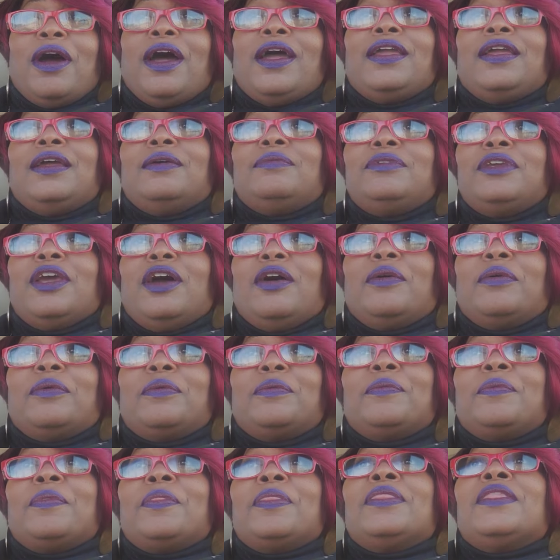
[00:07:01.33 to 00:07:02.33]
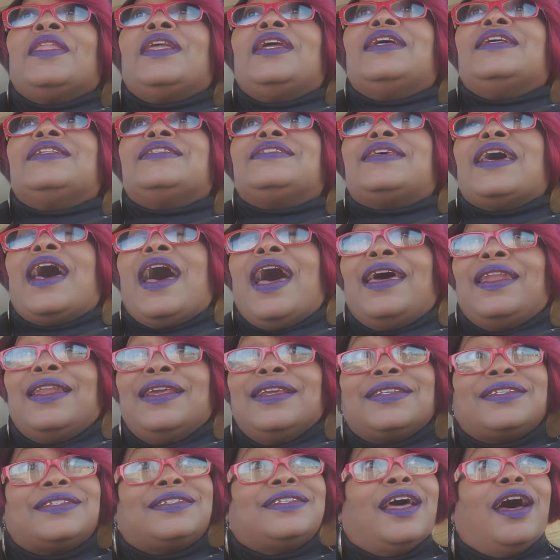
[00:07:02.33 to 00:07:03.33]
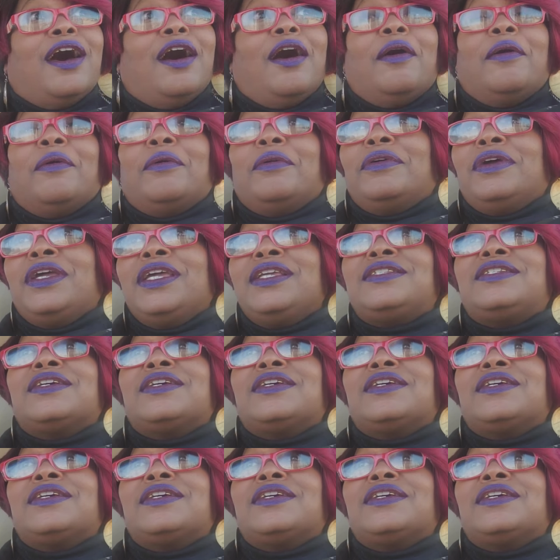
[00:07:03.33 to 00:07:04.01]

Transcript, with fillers: I am, yo. Tiny Stone, he